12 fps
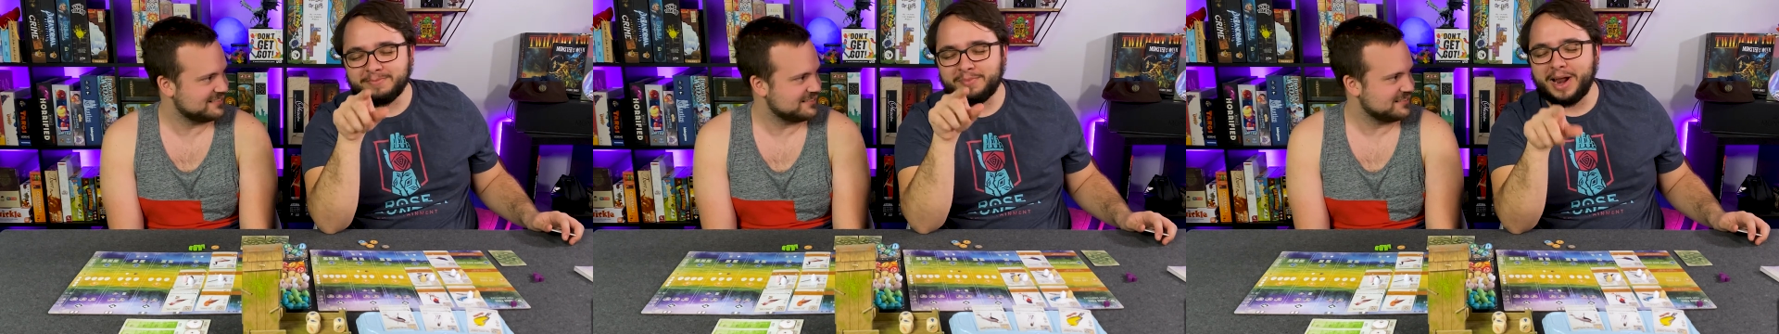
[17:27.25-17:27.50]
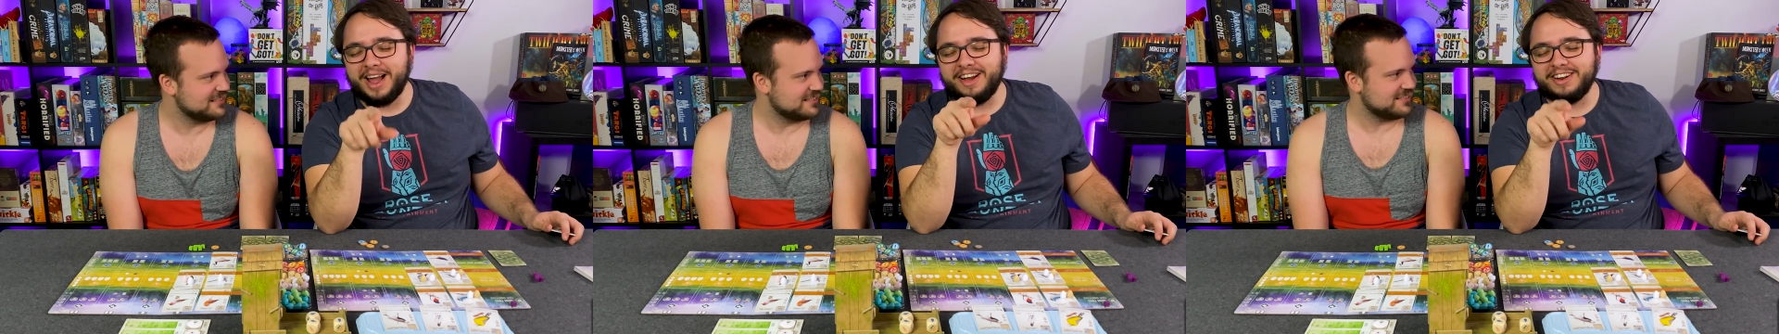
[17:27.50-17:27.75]

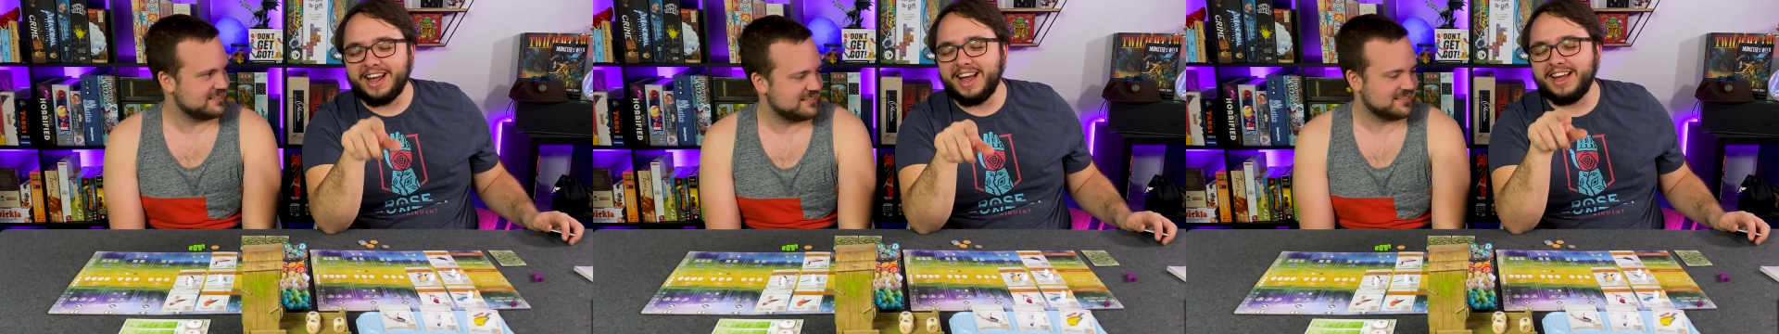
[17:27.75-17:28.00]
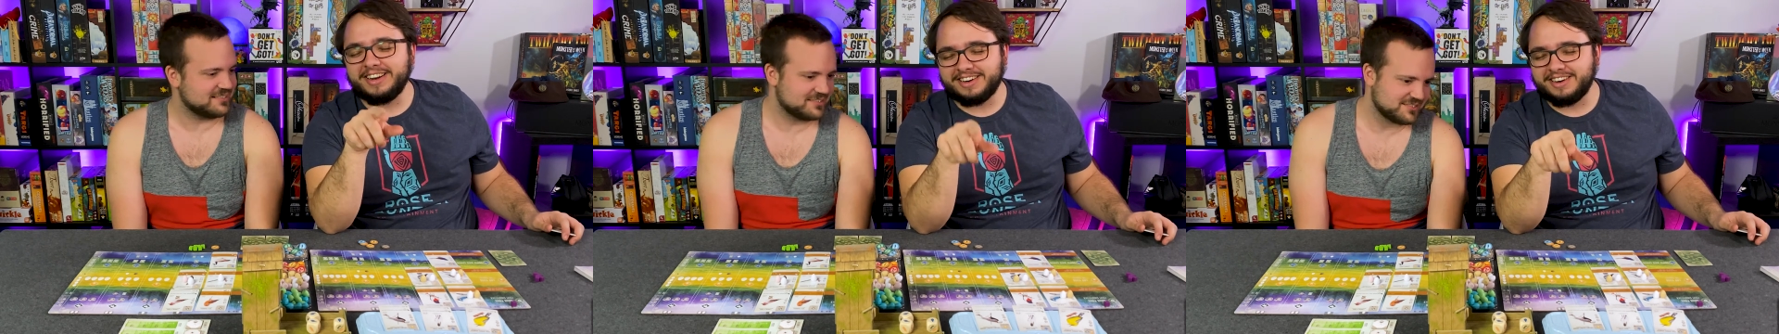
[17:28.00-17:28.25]
Speaker 1: brown
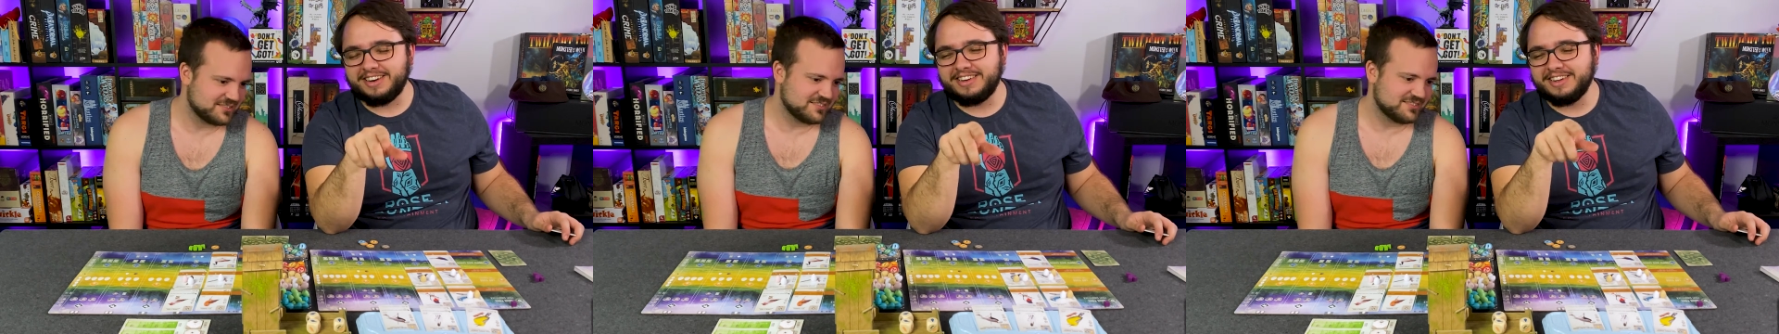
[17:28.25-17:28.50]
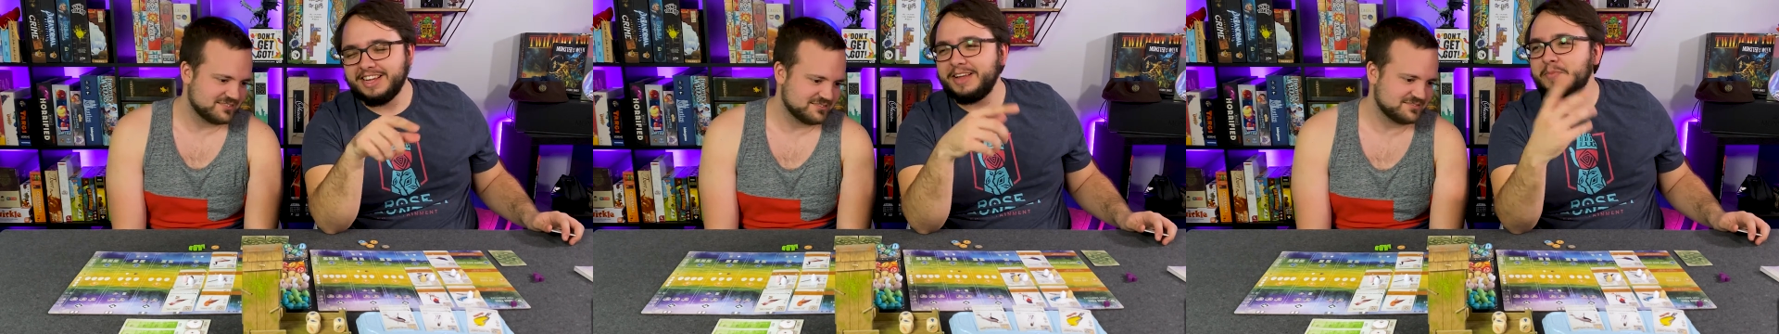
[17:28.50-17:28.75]
eyed girl.
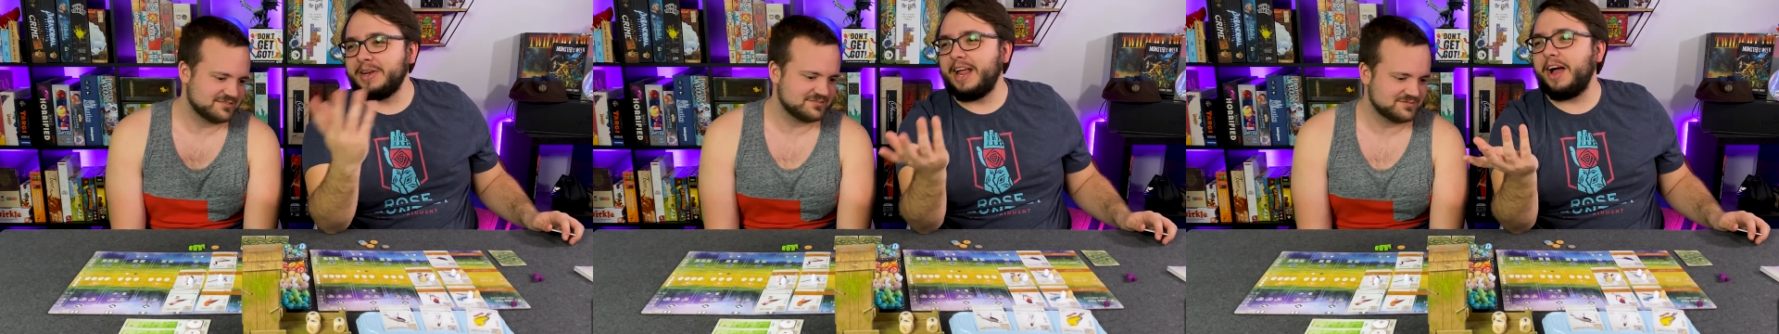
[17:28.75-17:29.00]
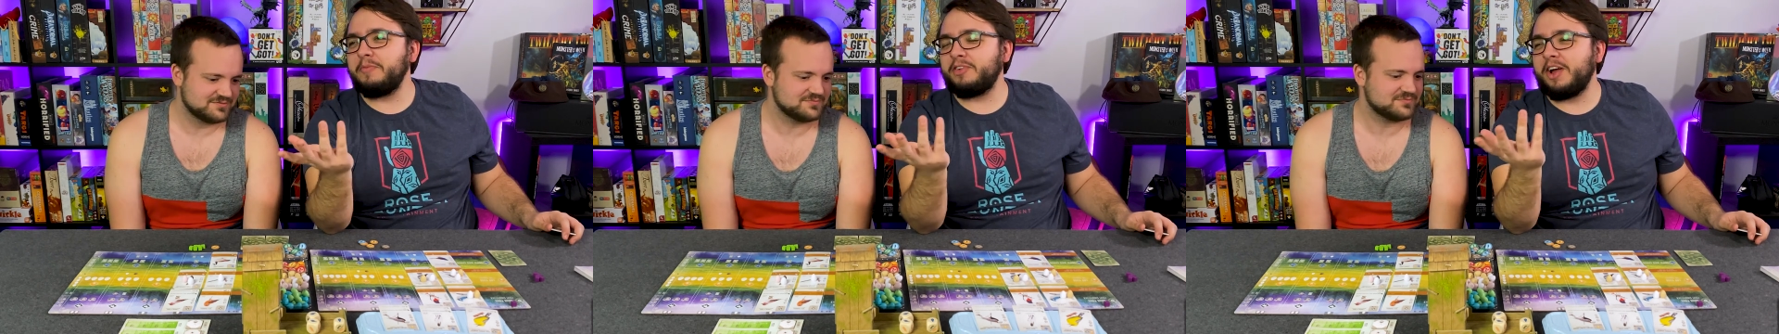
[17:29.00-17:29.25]
But now
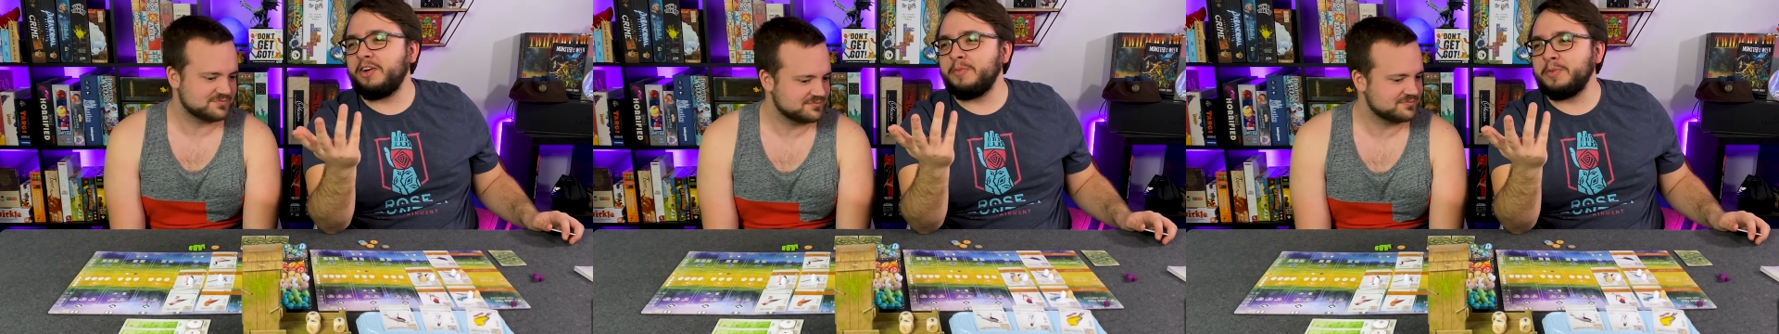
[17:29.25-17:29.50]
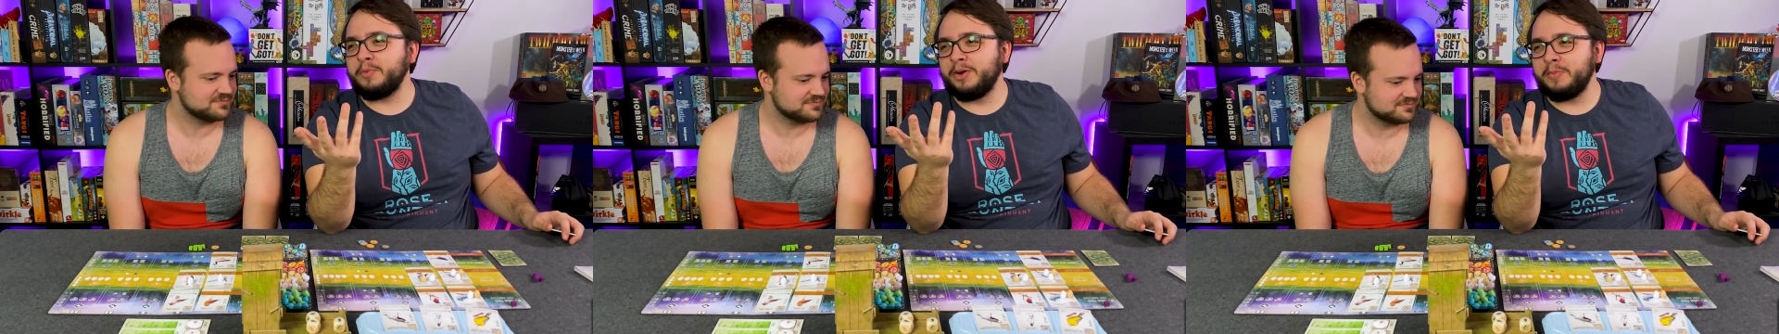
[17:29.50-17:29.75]
I'm trying to
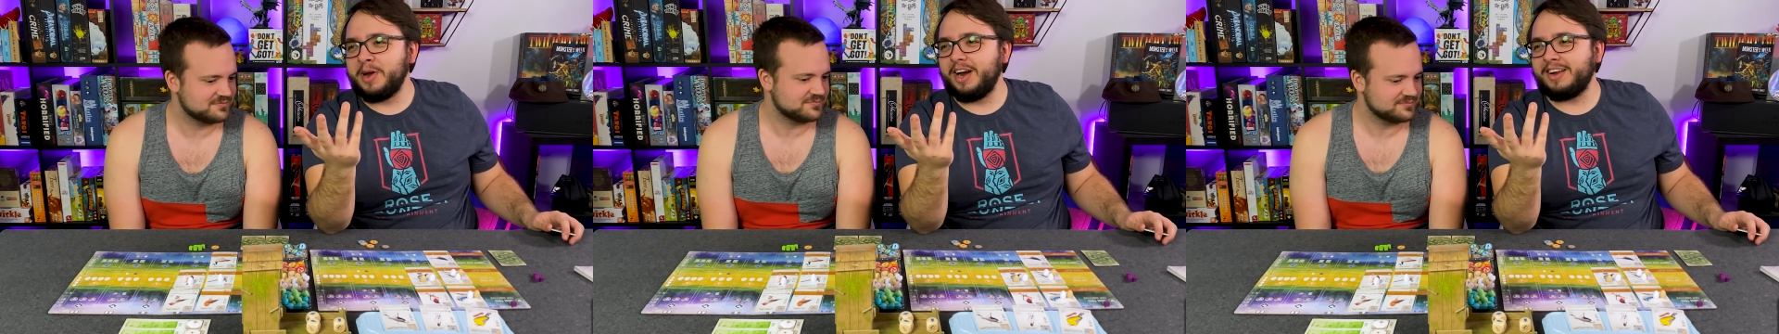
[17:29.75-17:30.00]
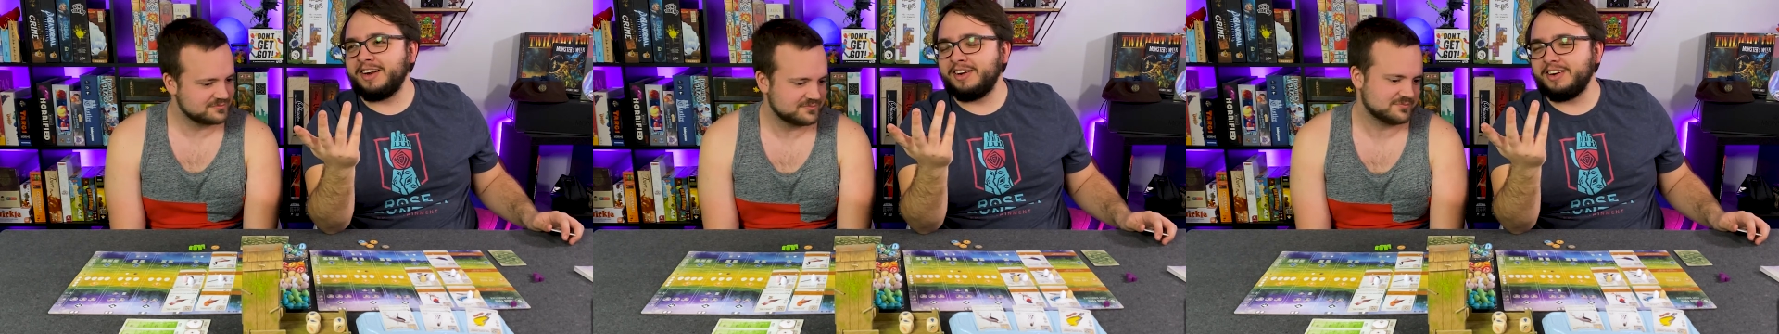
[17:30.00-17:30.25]
remember what
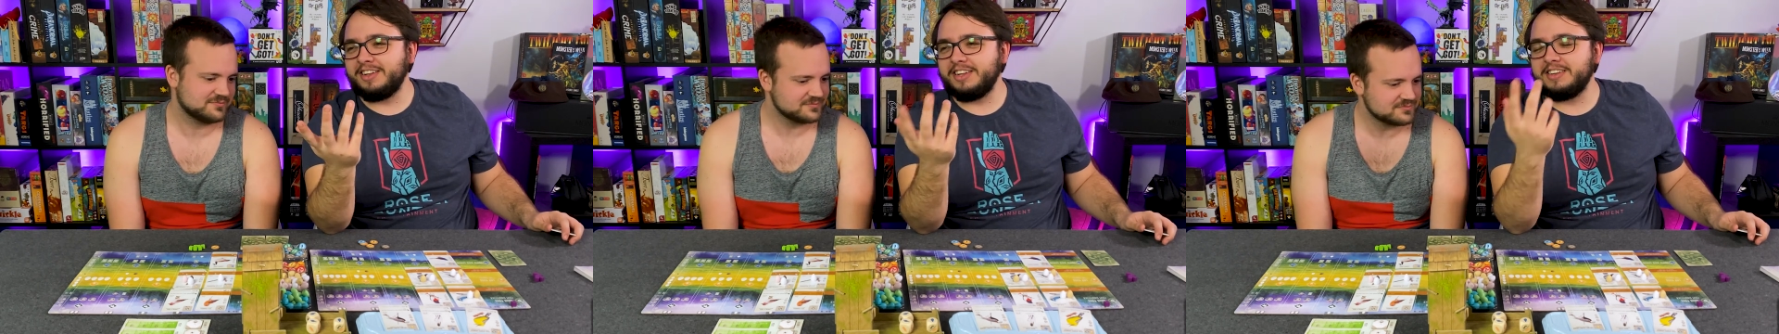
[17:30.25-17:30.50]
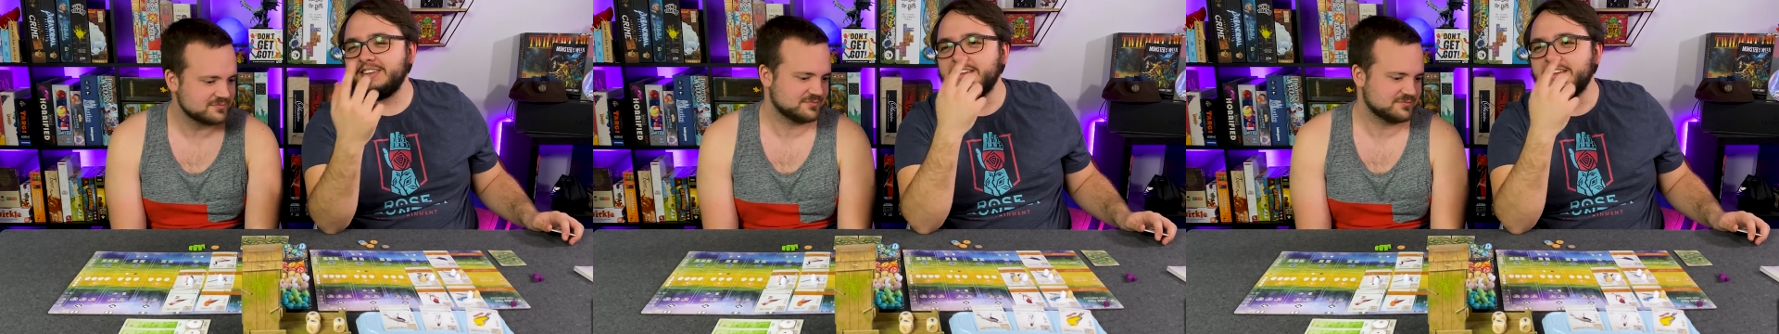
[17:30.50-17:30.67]
American Girl is.